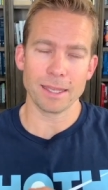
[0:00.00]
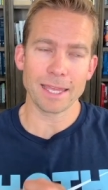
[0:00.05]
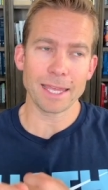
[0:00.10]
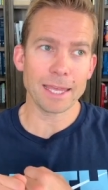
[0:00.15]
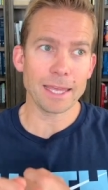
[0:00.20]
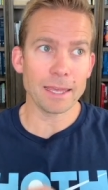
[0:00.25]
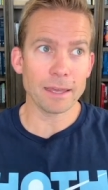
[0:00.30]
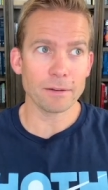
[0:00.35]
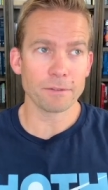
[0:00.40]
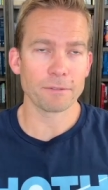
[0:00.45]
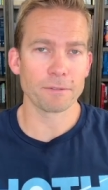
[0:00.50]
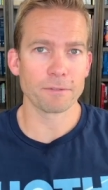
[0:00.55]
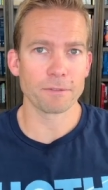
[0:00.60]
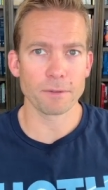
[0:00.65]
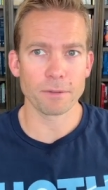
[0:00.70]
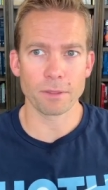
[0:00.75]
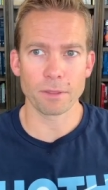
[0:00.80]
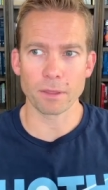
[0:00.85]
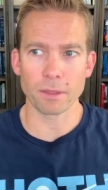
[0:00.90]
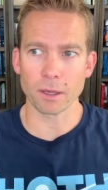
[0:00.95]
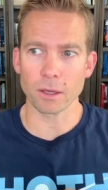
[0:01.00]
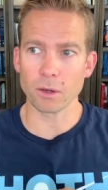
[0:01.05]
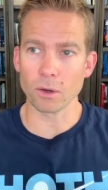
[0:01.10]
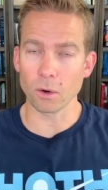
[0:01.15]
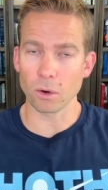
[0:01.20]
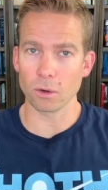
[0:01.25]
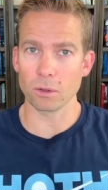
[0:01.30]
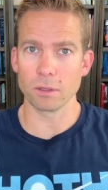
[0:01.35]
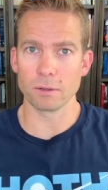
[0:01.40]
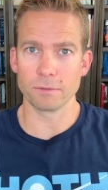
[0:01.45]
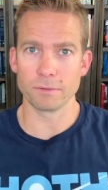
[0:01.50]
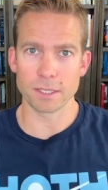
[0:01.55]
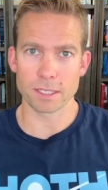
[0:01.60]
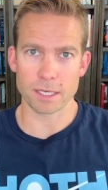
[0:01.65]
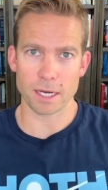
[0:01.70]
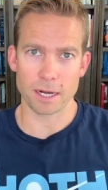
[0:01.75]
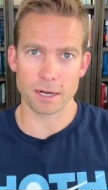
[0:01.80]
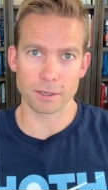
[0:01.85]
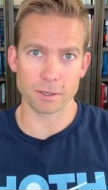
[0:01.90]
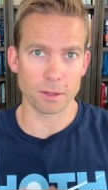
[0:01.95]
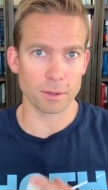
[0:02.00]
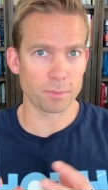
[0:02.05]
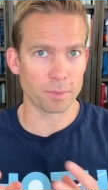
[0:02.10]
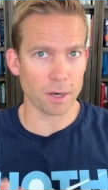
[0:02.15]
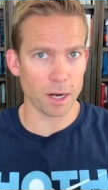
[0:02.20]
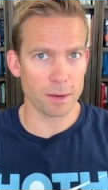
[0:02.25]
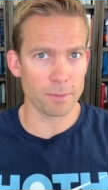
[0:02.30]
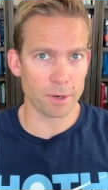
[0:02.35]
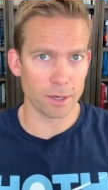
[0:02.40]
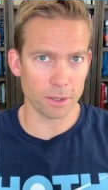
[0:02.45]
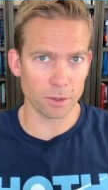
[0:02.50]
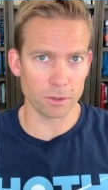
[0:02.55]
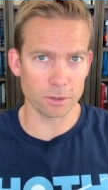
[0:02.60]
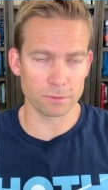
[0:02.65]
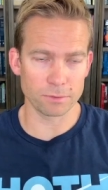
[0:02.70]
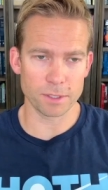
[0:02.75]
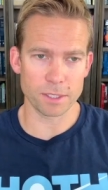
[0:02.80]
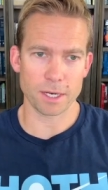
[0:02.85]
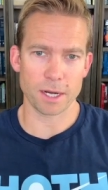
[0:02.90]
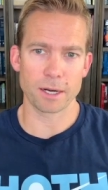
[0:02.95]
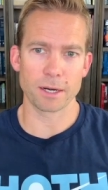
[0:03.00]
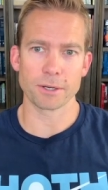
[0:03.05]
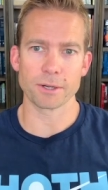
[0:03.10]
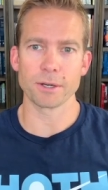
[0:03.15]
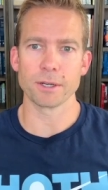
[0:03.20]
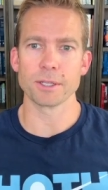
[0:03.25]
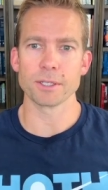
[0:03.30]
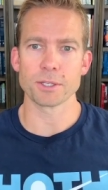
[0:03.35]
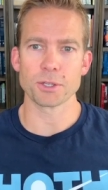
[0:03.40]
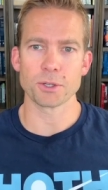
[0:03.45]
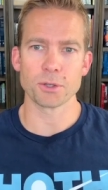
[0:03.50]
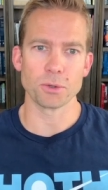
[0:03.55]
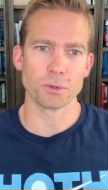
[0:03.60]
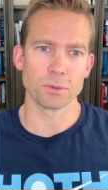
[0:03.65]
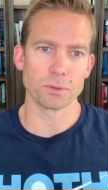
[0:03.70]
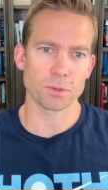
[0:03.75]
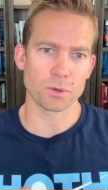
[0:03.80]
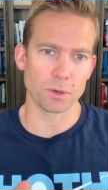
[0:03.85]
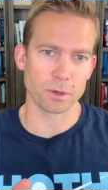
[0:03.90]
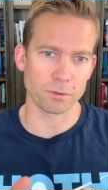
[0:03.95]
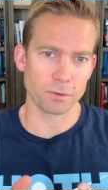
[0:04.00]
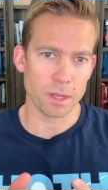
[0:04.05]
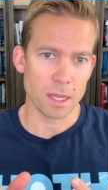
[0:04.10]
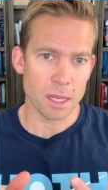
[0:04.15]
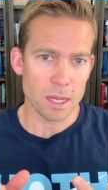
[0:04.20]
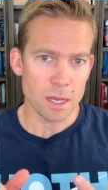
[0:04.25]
if the goal of this character, the primary goal of this character, is to sort of